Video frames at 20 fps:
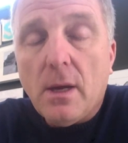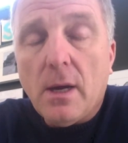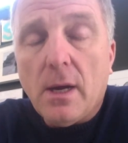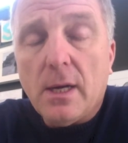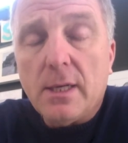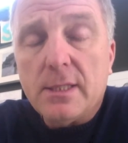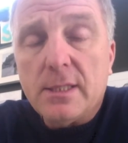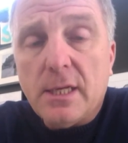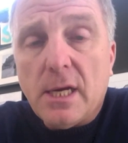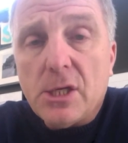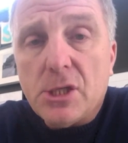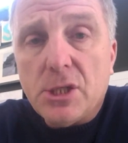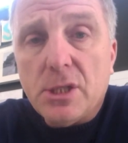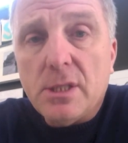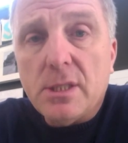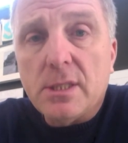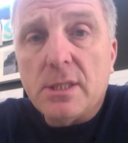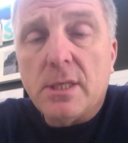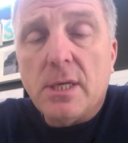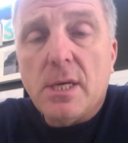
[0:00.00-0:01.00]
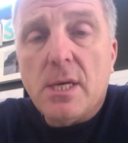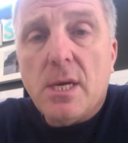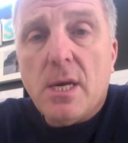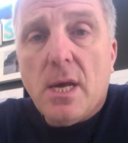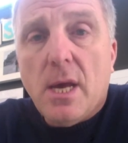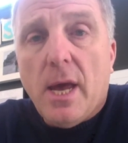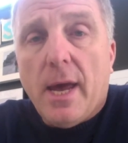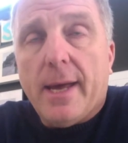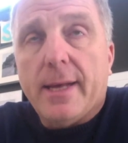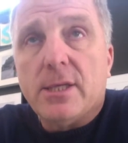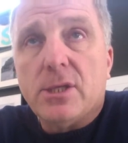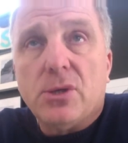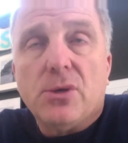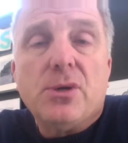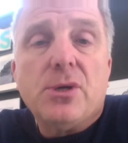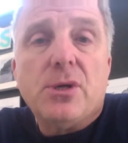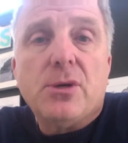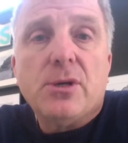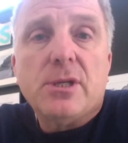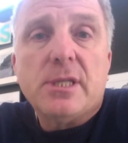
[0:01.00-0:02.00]
sessions. And so
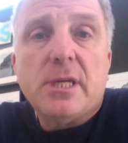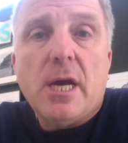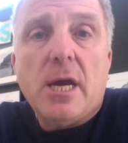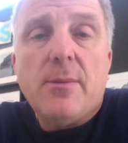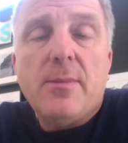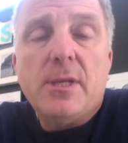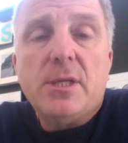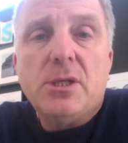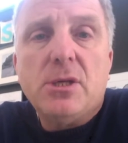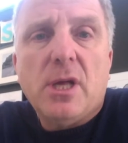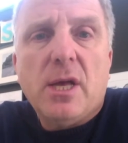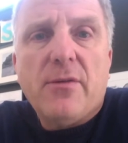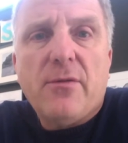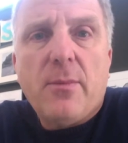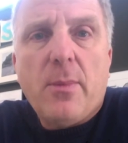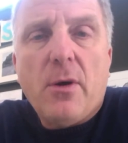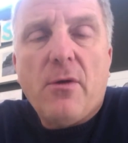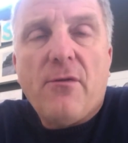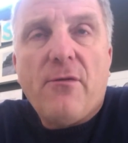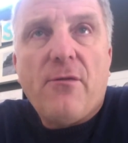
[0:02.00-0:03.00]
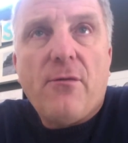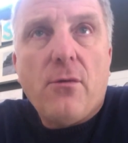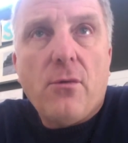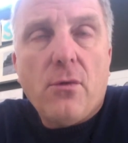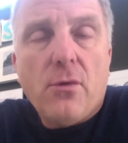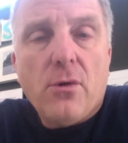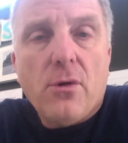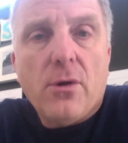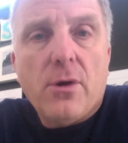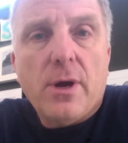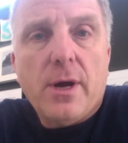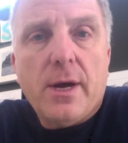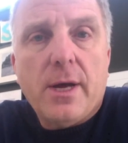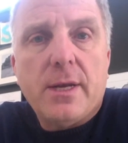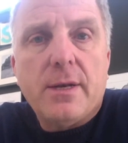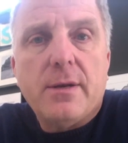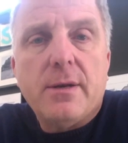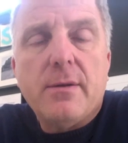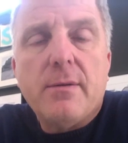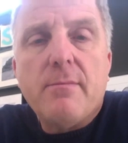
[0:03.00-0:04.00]
your assignments, you'll have about
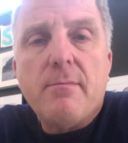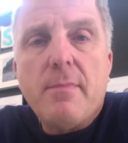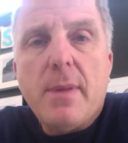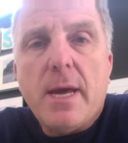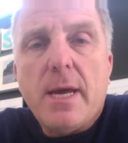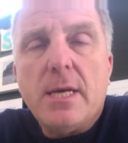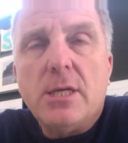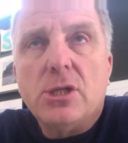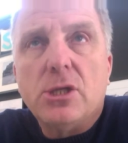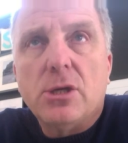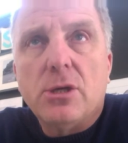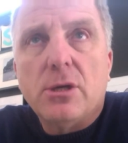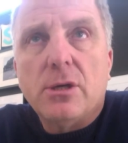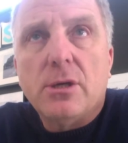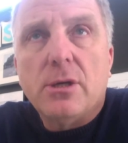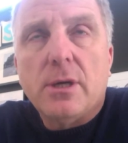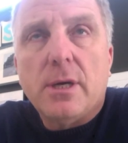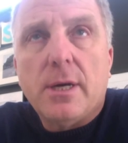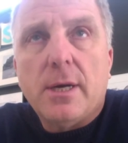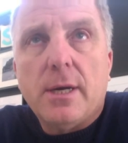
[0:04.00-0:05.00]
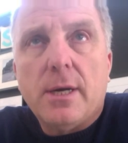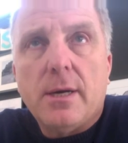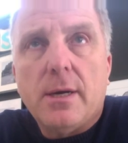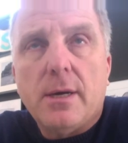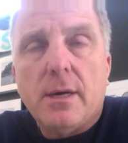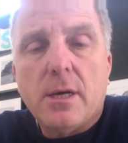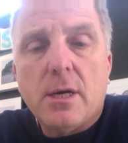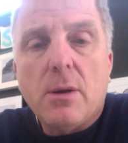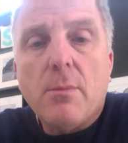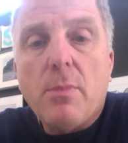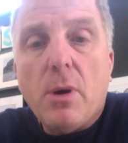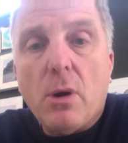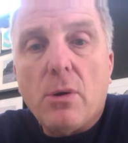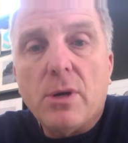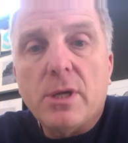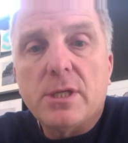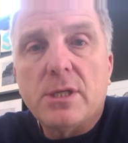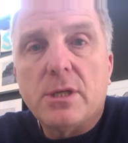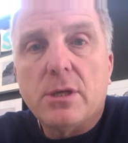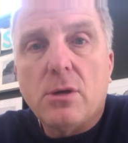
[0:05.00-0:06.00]
4 major
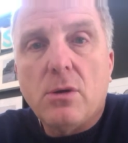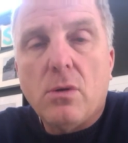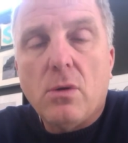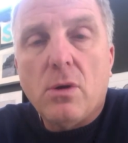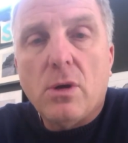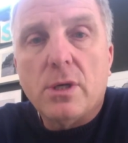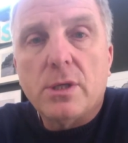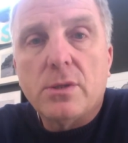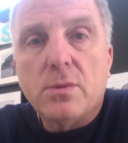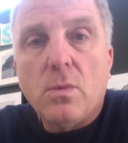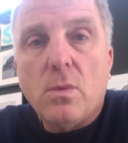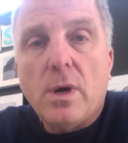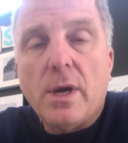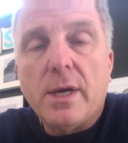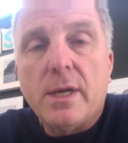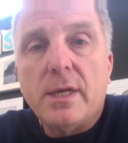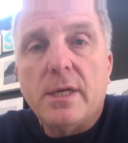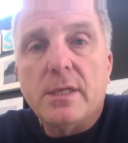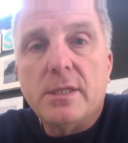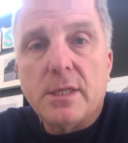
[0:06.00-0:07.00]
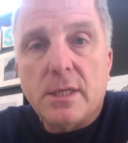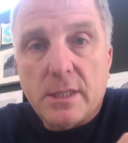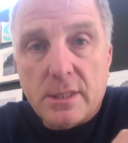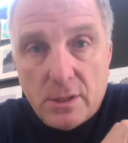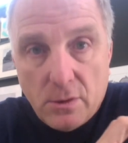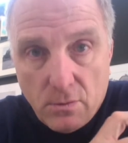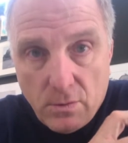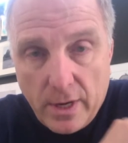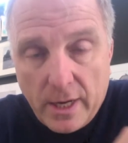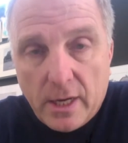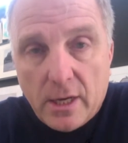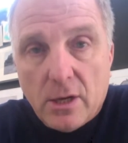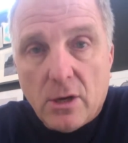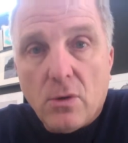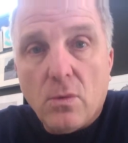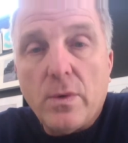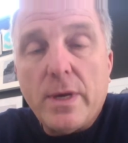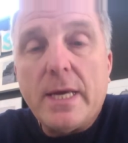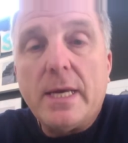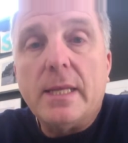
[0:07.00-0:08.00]
components of the course. One is the regular
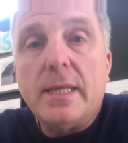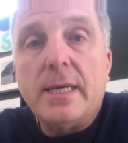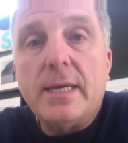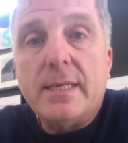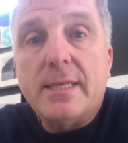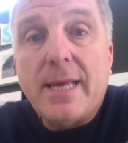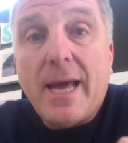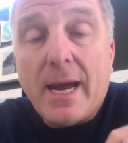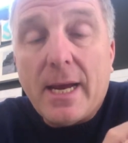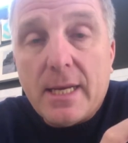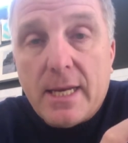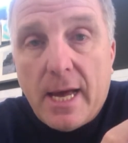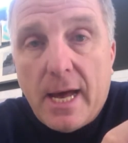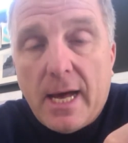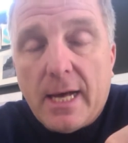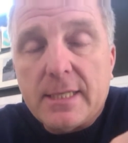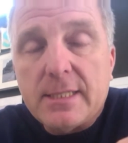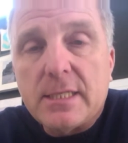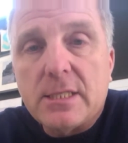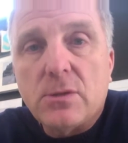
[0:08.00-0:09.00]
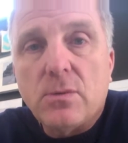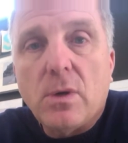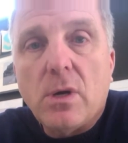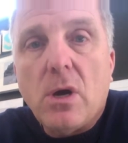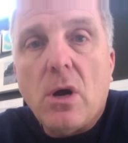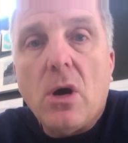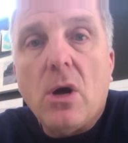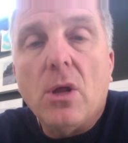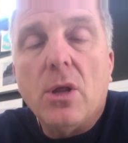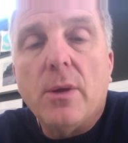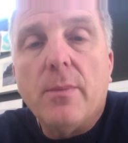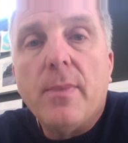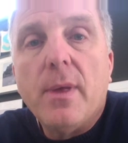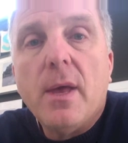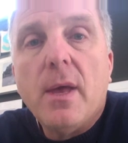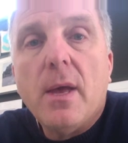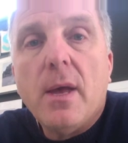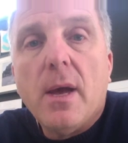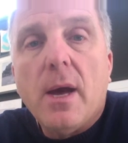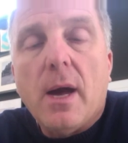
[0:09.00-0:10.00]
weekly tech tasks, we'll call them.
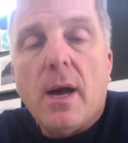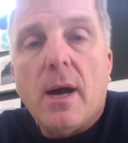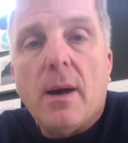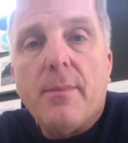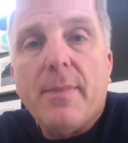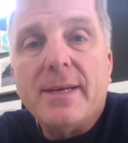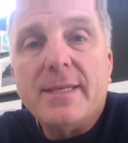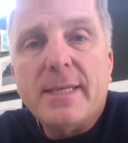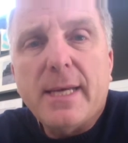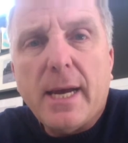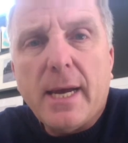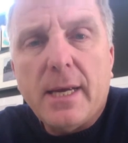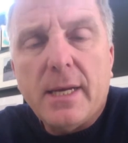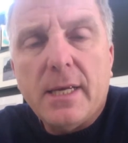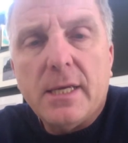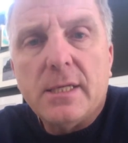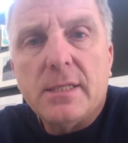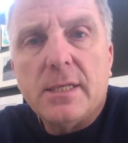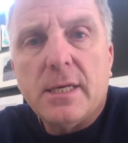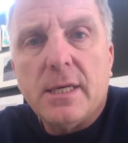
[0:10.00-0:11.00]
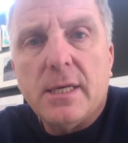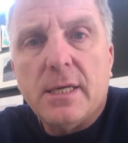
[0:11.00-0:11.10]
A second is